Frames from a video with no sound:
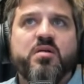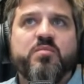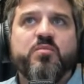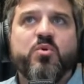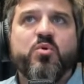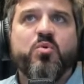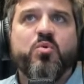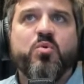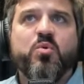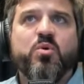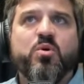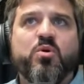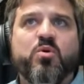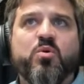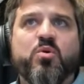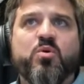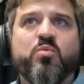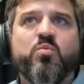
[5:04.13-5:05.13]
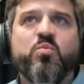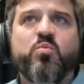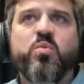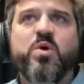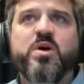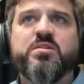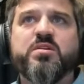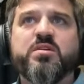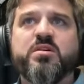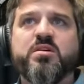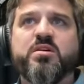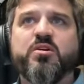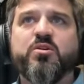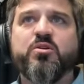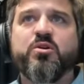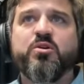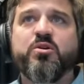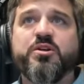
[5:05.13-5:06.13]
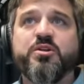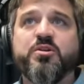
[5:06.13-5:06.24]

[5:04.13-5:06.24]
or whether, or